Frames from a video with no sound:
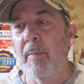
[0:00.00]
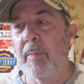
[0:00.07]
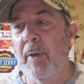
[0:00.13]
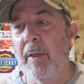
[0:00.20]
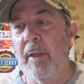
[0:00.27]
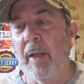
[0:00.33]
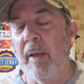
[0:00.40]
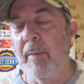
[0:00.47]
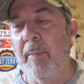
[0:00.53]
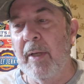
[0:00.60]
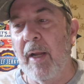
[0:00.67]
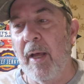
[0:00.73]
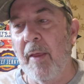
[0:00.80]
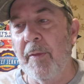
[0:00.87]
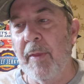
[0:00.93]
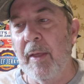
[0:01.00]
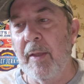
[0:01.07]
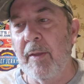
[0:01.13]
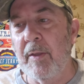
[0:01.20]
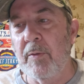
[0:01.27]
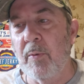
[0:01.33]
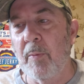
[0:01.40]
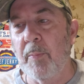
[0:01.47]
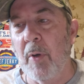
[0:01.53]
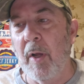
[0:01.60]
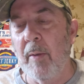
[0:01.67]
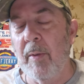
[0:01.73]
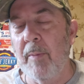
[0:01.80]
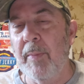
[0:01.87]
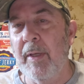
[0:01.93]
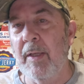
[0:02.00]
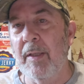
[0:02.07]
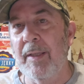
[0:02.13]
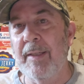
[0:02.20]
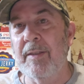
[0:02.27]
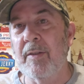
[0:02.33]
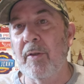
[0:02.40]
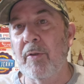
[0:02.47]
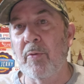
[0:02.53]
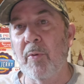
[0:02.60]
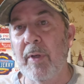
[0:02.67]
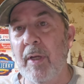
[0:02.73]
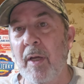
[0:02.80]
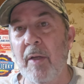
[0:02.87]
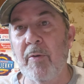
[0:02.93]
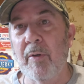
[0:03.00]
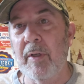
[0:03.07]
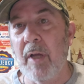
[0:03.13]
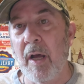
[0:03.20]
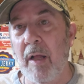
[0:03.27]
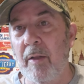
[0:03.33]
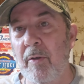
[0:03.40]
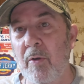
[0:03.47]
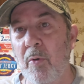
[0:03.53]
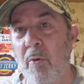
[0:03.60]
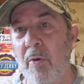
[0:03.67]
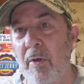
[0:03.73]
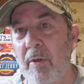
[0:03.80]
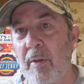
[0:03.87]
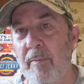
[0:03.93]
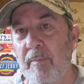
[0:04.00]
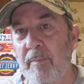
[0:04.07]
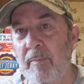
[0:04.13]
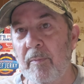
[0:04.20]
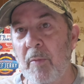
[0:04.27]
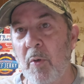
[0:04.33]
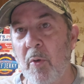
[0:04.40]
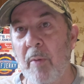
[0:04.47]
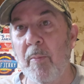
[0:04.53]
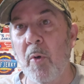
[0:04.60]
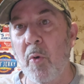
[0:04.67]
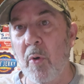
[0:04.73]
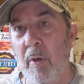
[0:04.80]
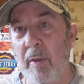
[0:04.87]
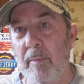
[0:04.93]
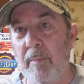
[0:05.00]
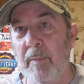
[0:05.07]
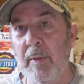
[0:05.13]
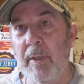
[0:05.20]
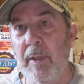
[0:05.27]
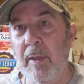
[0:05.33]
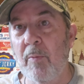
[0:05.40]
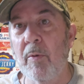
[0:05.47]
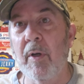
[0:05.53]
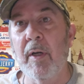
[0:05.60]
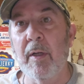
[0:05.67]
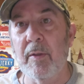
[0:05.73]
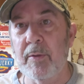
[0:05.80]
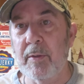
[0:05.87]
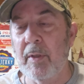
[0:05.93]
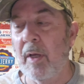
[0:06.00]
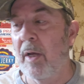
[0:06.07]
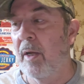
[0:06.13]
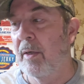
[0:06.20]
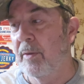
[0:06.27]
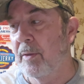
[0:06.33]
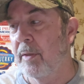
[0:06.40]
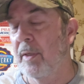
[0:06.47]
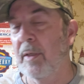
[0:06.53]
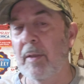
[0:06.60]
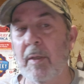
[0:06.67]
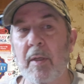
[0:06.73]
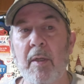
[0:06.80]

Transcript: But, I mean, I think this would probably be at least a $300 order or more anywhere else, honestly.